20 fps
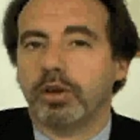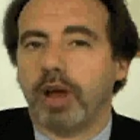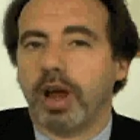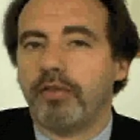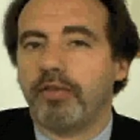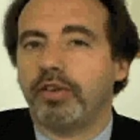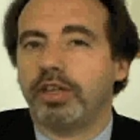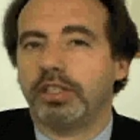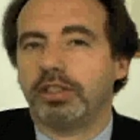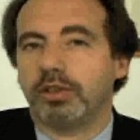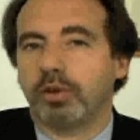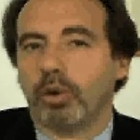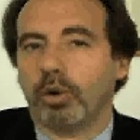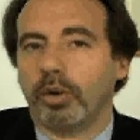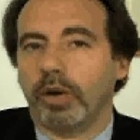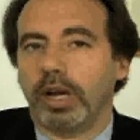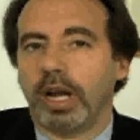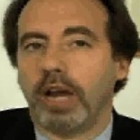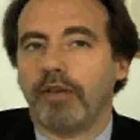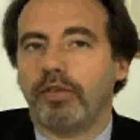So every
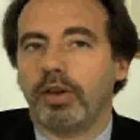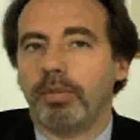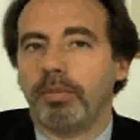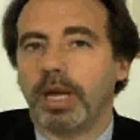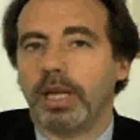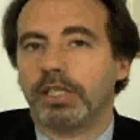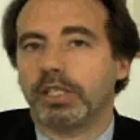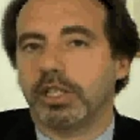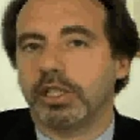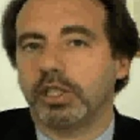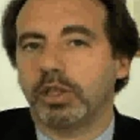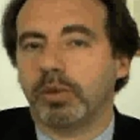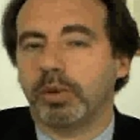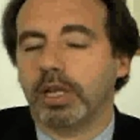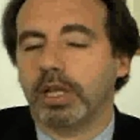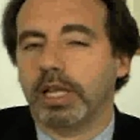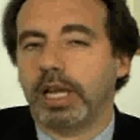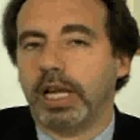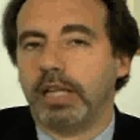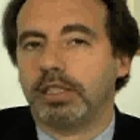story, every message
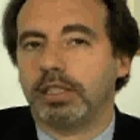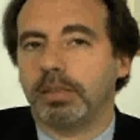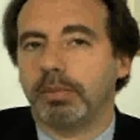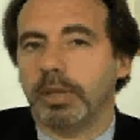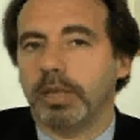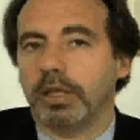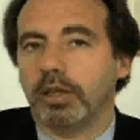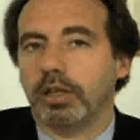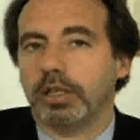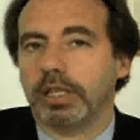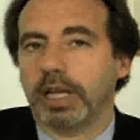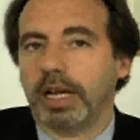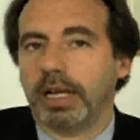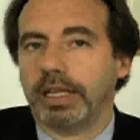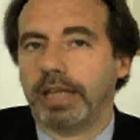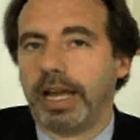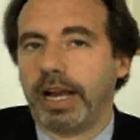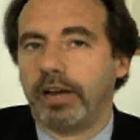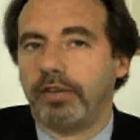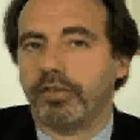really has to be looked
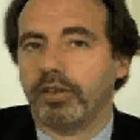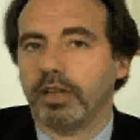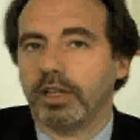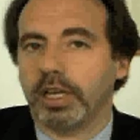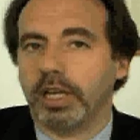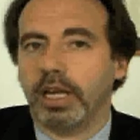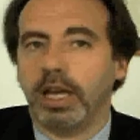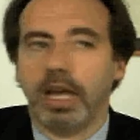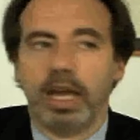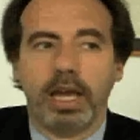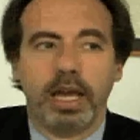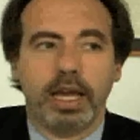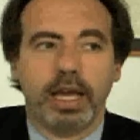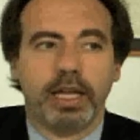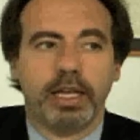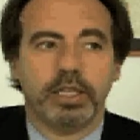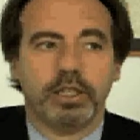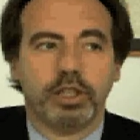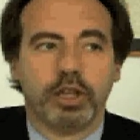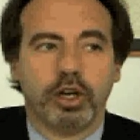at carefully
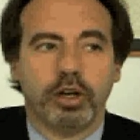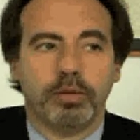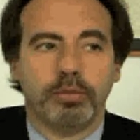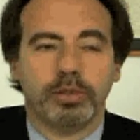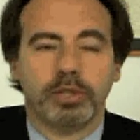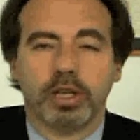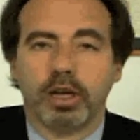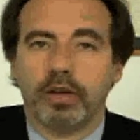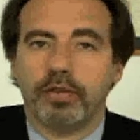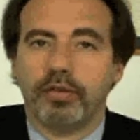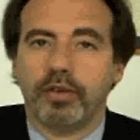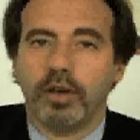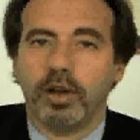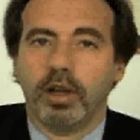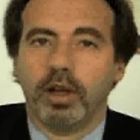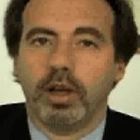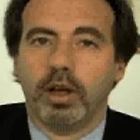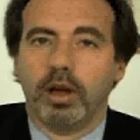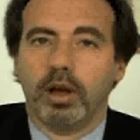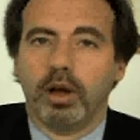in terms of
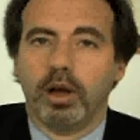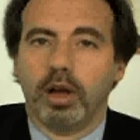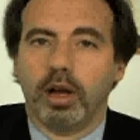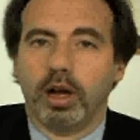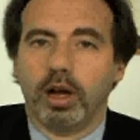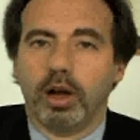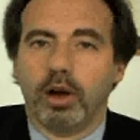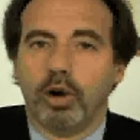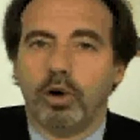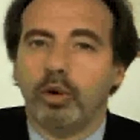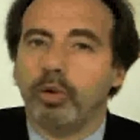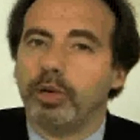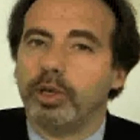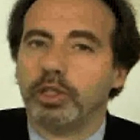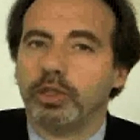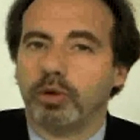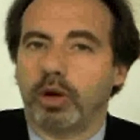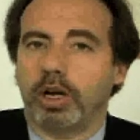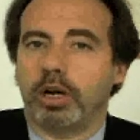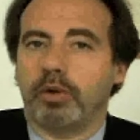who
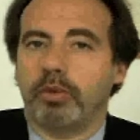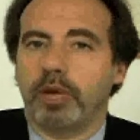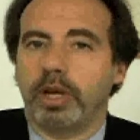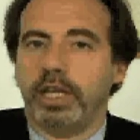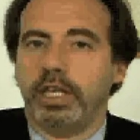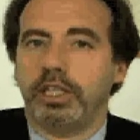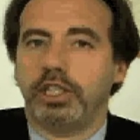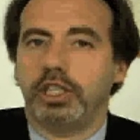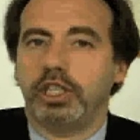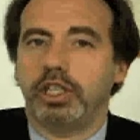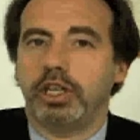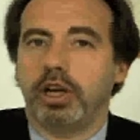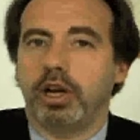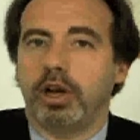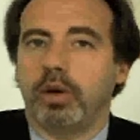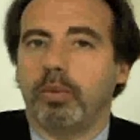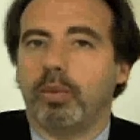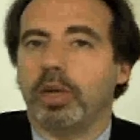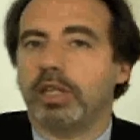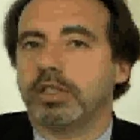we're trying to reach,
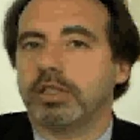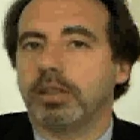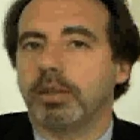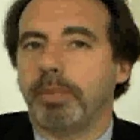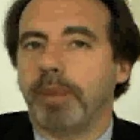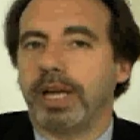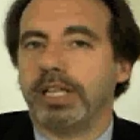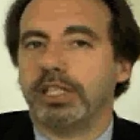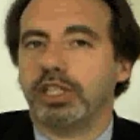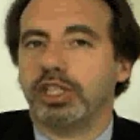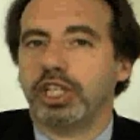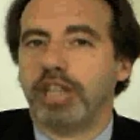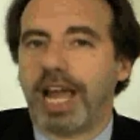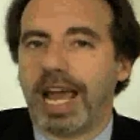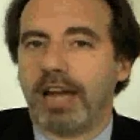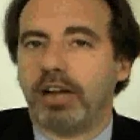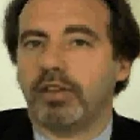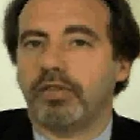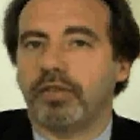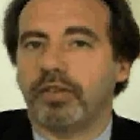what's the best
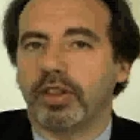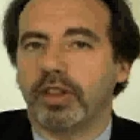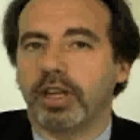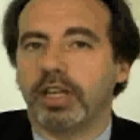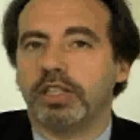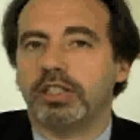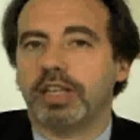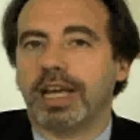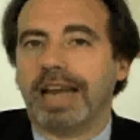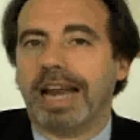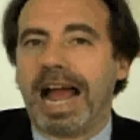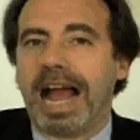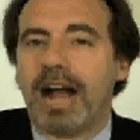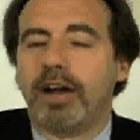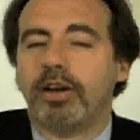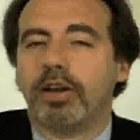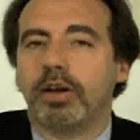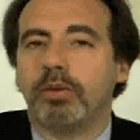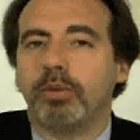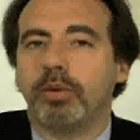channel for this, and
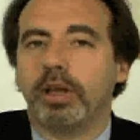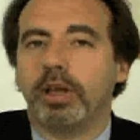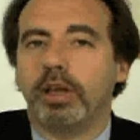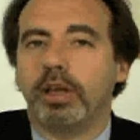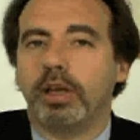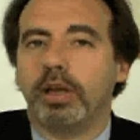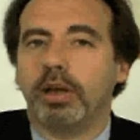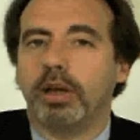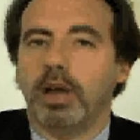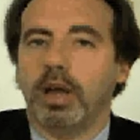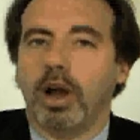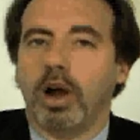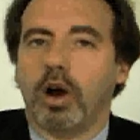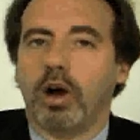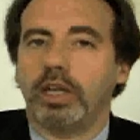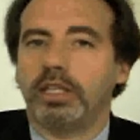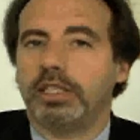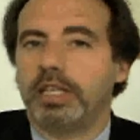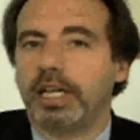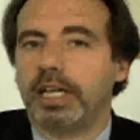how can we
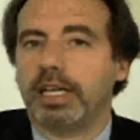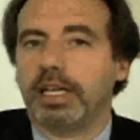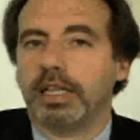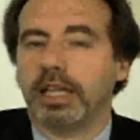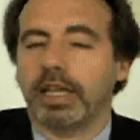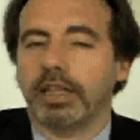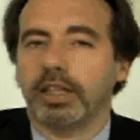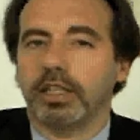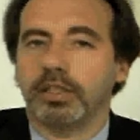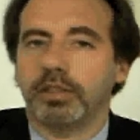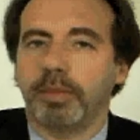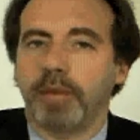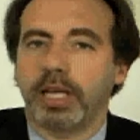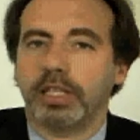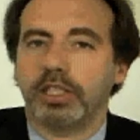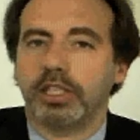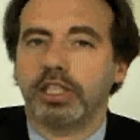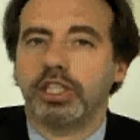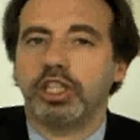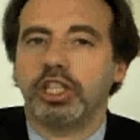articulate this
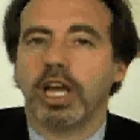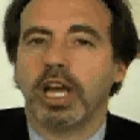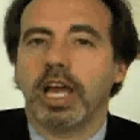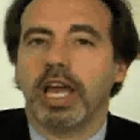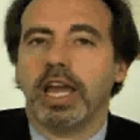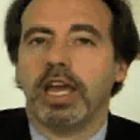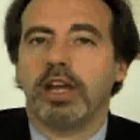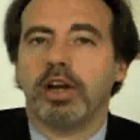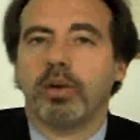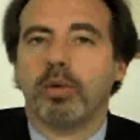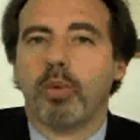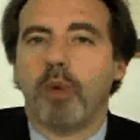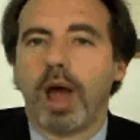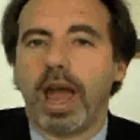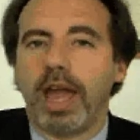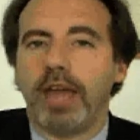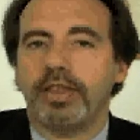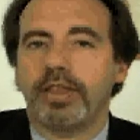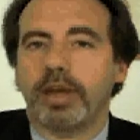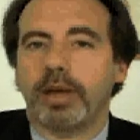message in a
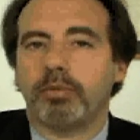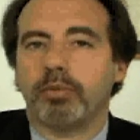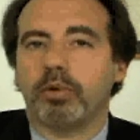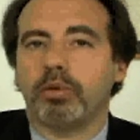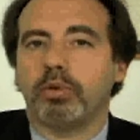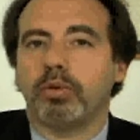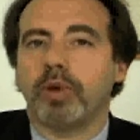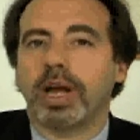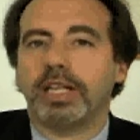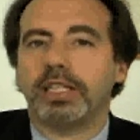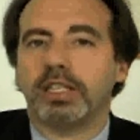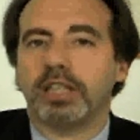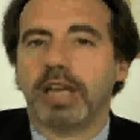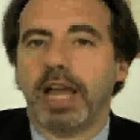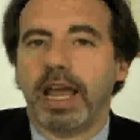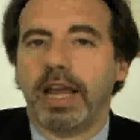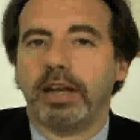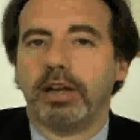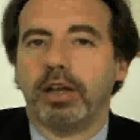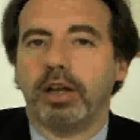way that will
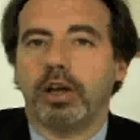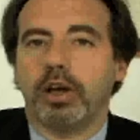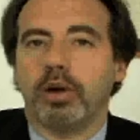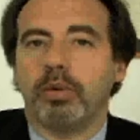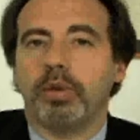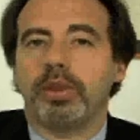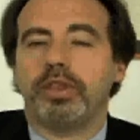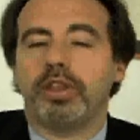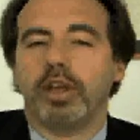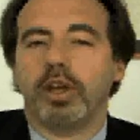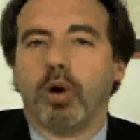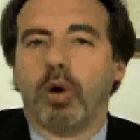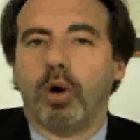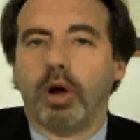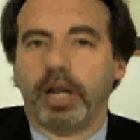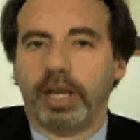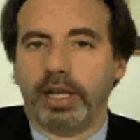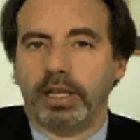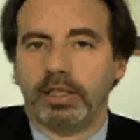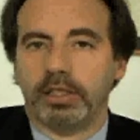resonate with the
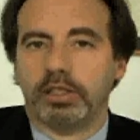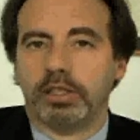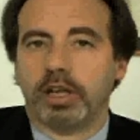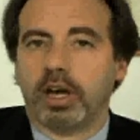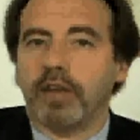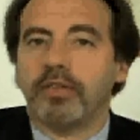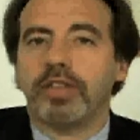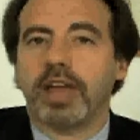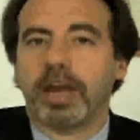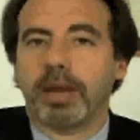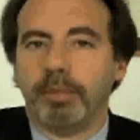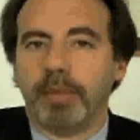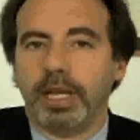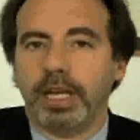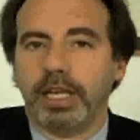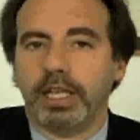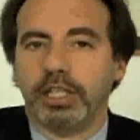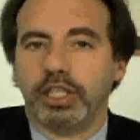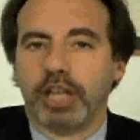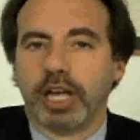audience of that
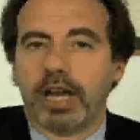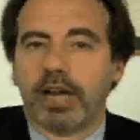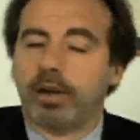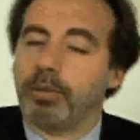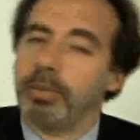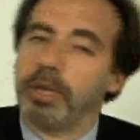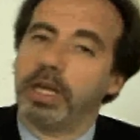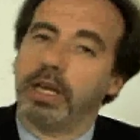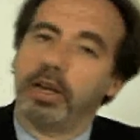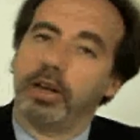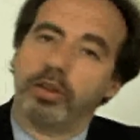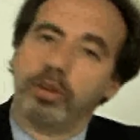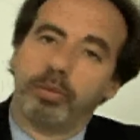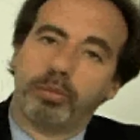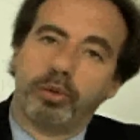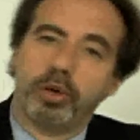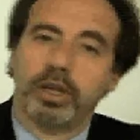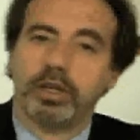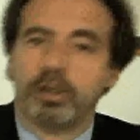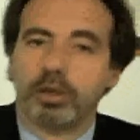media channel, be it either
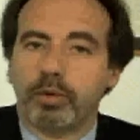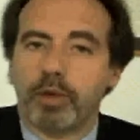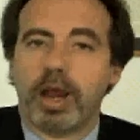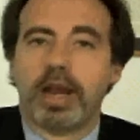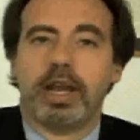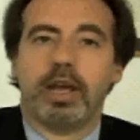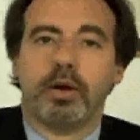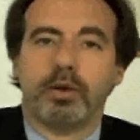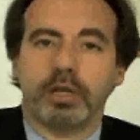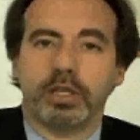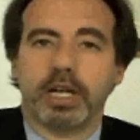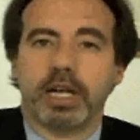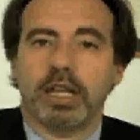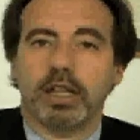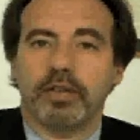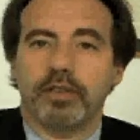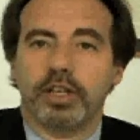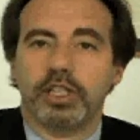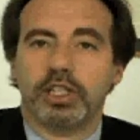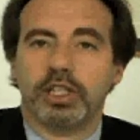print or radio or
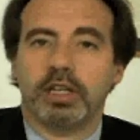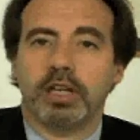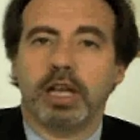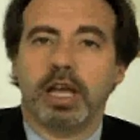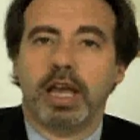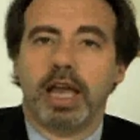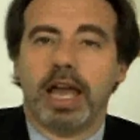television.